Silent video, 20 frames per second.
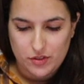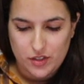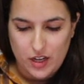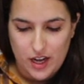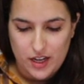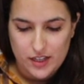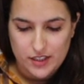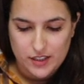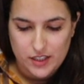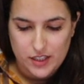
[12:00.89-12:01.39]

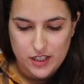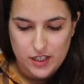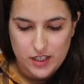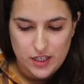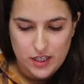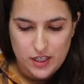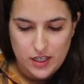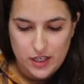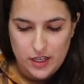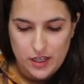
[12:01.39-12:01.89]
dot
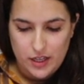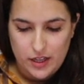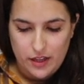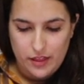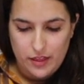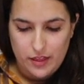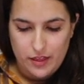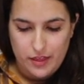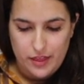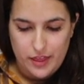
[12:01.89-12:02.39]

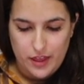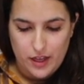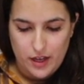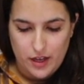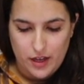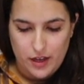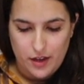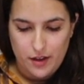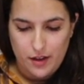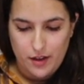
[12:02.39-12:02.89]

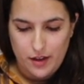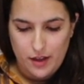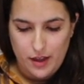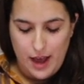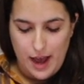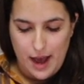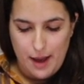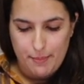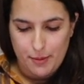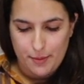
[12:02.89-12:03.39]
the
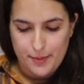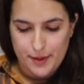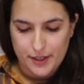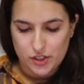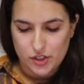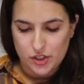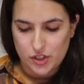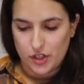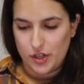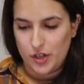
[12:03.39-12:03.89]
apple
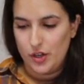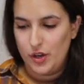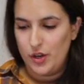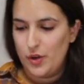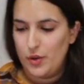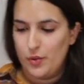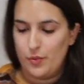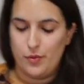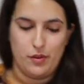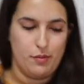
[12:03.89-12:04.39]
mixture
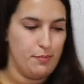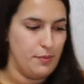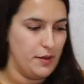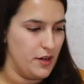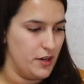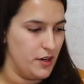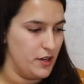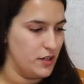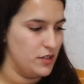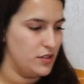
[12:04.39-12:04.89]
with butter.